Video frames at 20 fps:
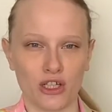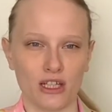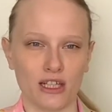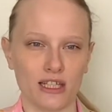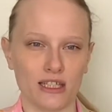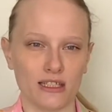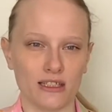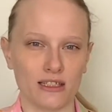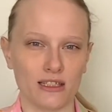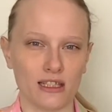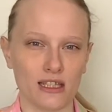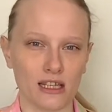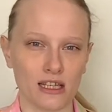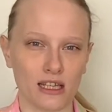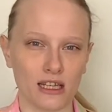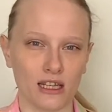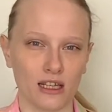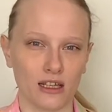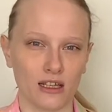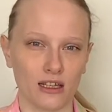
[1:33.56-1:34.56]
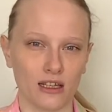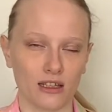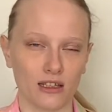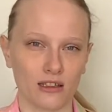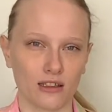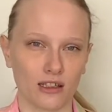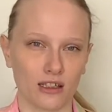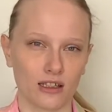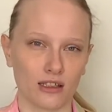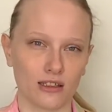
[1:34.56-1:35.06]
is the
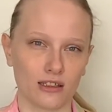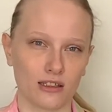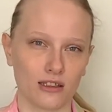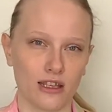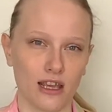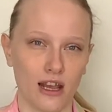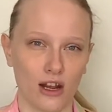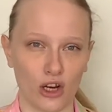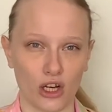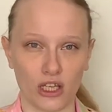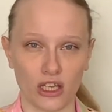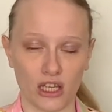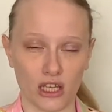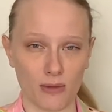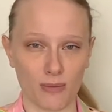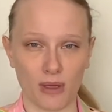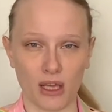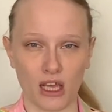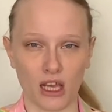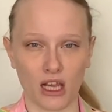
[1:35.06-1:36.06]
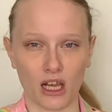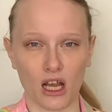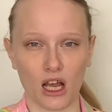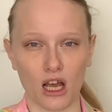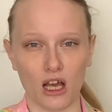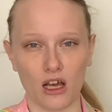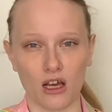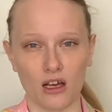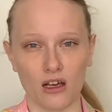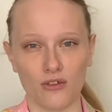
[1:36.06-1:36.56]
care and keeping
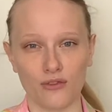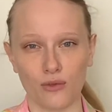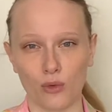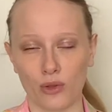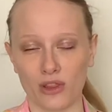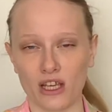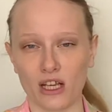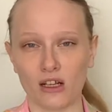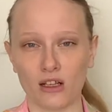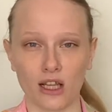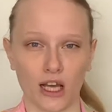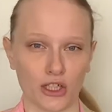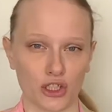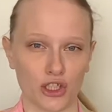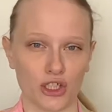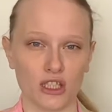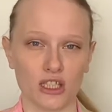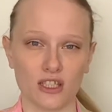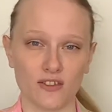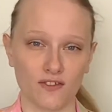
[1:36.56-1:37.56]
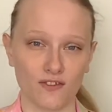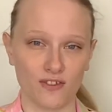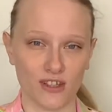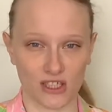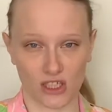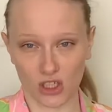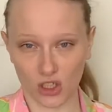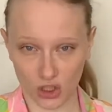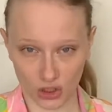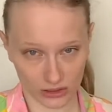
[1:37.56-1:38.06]
for the collection's
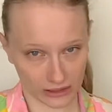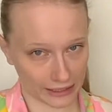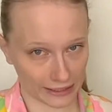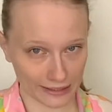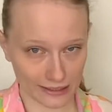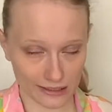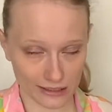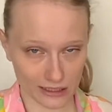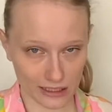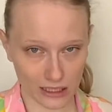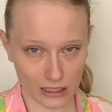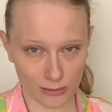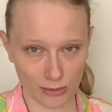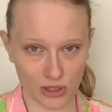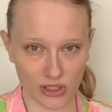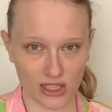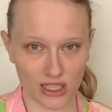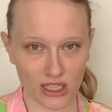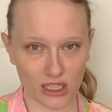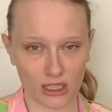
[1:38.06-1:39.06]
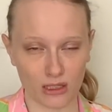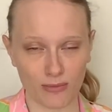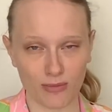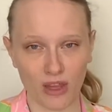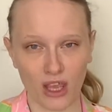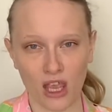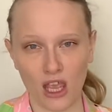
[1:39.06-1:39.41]
physical needs in a museum.